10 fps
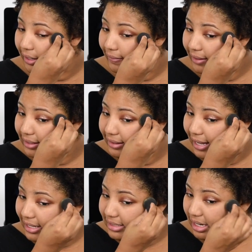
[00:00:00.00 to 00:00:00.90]
I think
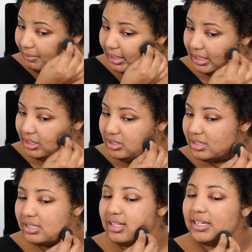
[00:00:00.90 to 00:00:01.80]
last time I
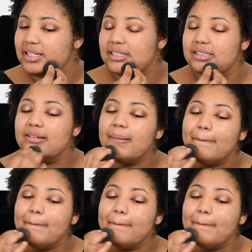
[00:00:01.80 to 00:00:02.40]
used this,